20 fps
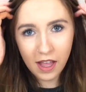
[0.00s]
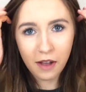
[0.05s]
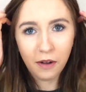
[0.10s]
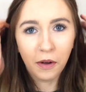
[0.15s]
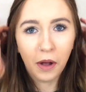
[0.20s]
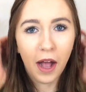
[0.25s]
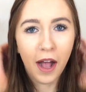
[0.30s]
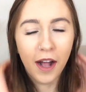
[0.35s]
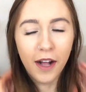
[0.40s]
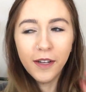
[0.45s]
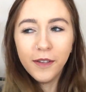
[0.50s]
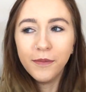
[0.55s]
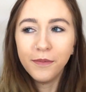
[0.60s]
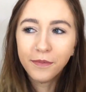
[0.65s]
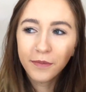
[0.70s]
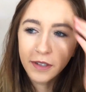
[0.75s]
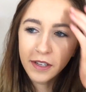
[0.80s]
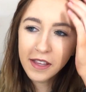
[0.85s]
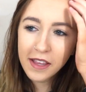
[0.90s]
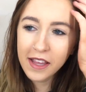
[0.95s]
like,
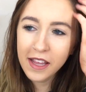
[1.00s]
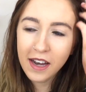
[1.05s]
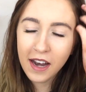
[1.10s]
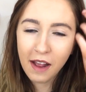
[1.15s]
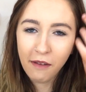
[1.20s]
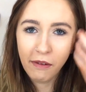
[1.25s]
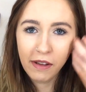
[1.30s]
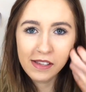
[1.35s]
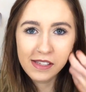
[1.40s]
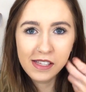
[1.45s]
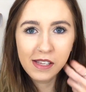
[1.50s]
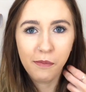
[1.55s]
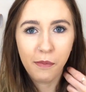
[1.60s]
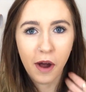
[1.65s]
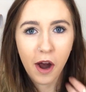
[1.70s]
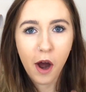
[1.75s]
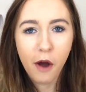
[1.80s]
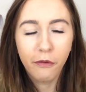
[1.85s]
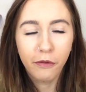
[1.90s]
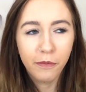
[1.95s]
what's the name? Like
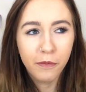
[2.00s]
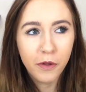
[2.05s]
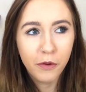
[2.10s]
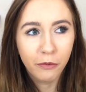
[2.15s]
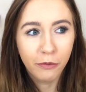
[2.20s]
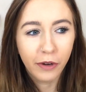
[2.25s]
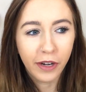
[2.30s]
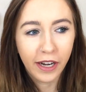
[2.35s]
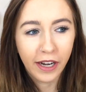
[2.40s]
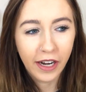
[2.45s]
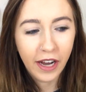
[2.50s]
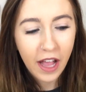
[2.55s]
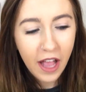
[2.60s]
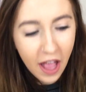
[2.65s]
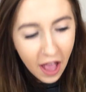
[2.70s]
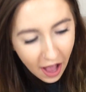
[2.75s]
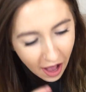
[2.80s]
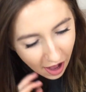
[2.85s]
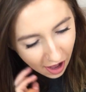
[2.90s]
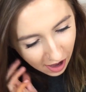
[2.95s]
Samara from The Ring.
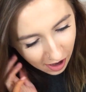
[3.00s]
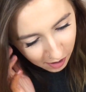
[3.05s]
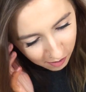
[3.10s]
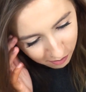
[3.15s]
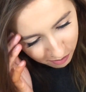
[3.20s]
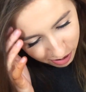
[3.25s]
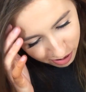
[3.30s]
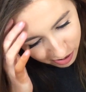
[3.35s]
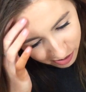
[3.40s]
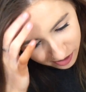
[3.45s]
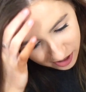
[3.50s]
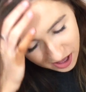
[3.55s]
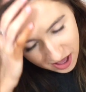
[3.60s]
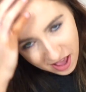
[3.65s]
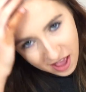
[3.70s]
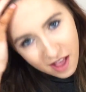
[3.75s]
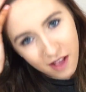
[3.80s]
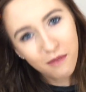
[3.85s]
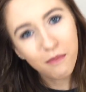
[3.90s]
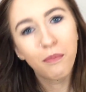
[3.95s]

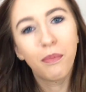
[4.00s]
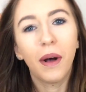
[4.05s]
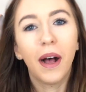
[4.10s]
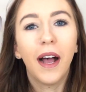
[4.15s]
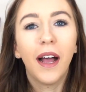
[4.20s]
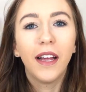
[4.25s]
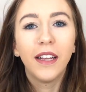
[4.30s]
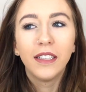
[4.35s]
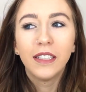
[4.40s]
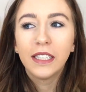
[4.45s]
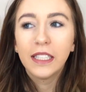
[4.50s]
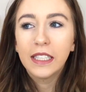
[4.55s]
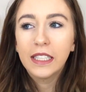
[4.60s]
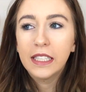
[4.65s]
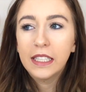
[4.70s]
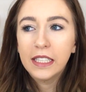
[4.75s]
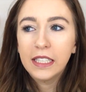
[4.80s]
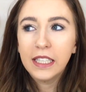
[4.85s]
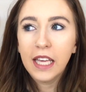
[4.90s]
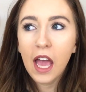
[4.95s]
But
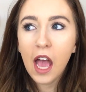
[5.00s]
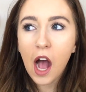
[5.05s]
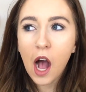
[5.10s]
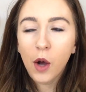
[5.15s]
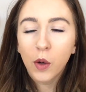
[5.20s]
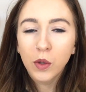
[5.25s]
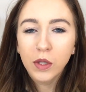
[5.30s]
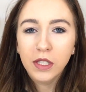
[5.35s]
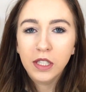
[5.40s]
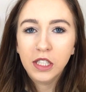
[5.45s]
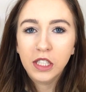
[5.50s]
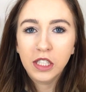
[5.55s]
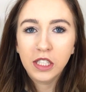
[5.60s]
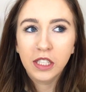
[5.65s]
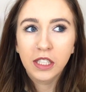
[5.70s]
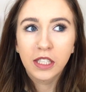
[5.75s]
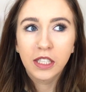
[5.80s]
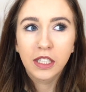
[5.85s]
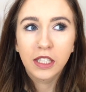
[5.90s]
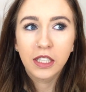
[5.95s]
yeah, I was
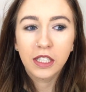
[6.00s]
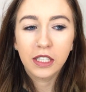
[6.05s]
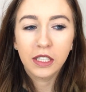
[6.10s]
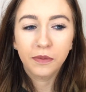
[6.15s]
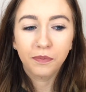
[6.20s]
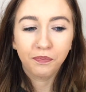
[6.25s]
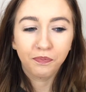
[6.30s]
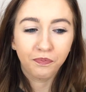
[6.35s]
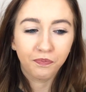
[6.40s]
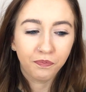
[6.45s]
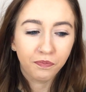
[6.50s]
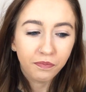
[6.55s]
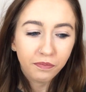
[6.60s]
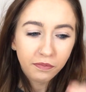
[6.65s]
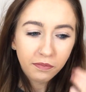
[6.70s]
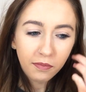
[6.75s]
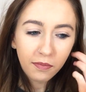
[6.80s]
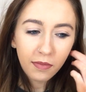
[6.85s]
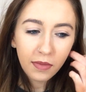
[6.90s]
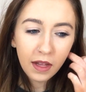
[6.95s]
just,
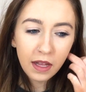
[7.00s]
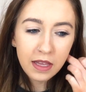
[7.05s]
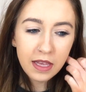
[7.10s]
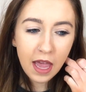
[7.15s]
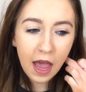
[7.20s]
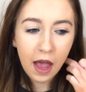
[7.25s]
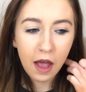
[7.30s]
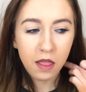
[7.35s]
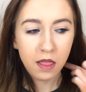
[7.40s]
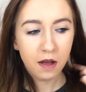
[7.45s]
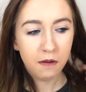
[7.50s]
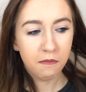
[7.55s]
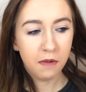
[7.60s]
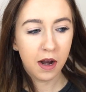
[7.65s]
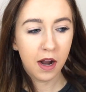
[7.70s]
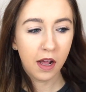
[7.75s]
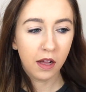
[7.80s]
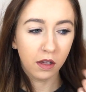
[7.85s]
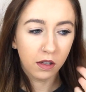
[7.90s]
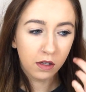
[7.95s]
yeah. And then
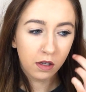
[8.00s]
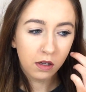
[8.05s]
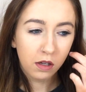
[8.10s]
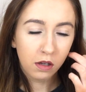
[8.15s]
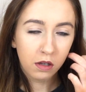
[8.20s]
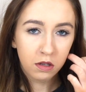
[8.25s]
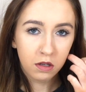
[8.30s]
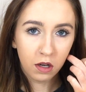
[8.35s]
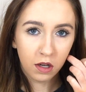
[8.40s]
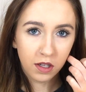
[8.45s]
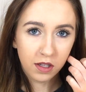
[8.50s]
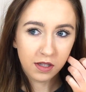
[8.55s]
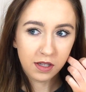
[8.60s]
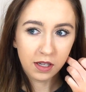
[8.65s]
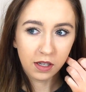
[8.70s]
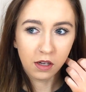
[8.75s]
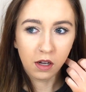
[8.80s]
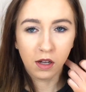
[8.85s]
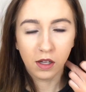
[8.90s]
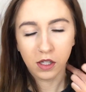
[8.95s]
when I got
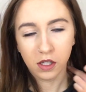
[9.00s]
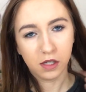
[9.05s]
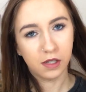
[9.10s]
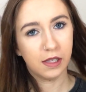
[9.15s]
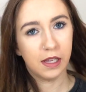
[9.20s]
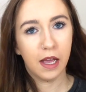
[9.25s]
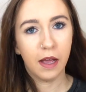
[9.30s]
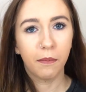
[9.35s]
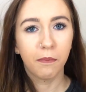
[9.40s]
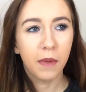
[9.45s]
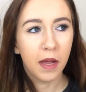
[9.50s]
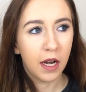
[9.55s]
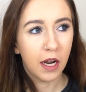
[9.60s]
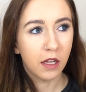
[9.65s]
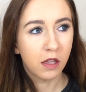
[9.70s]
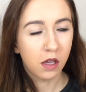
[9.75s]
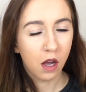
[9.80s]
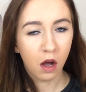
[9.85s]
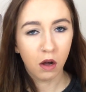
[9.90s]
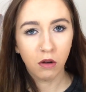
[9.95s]
to college, because
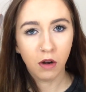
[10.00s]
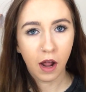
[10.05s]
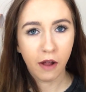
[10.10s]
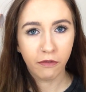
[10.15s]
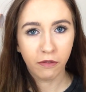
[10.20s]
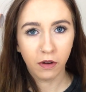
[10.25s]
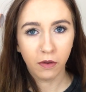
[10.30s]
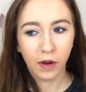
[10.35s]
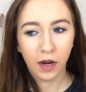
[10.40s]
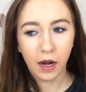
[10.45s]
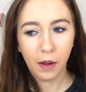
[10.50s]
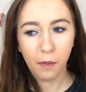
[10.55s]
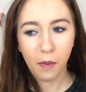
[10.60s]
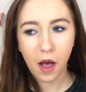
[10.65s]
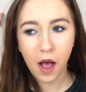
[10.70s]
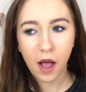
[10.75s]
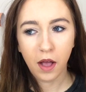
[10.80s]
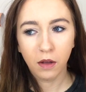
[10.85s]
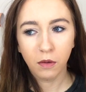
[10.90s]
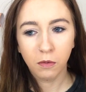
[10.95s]
I told everyone, I'm
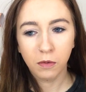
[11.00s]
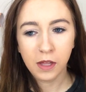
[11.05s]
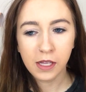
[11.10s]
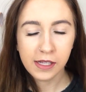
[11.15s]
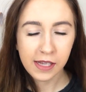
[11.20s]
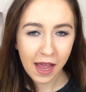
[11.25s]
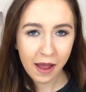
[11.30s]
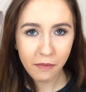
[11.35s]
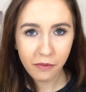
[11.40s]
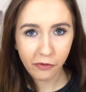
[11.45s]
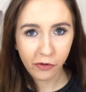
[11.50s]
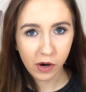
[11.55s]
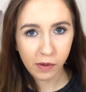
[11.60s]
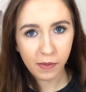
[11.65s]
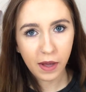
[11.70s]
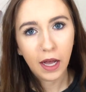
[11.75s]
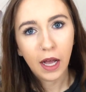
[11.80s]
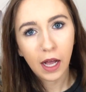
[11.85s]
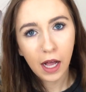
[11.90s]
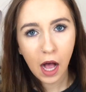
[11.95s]
like, the day before, I'm
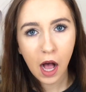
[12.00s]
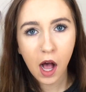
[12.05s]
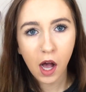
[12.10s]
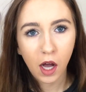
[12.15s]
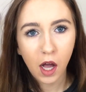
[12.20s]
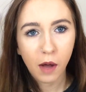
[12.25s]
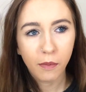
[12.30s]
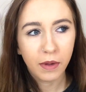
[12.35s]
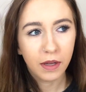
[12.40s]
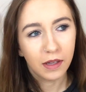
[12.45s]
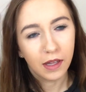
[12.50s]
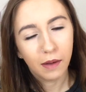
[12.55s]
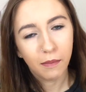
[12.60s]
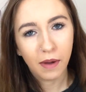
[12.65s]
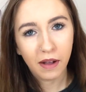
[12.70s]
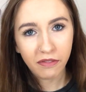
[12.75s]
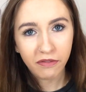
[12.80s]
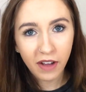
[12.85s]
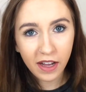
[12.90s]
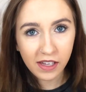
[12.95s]
like, I can't come in, like
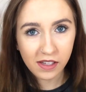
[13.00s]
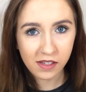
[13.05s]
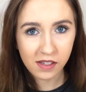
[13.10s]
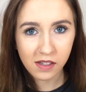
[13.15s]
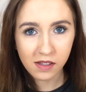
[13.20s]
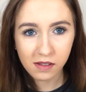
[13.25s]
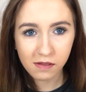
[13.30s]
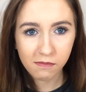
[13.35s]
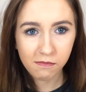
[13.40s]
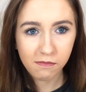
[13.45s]
my face is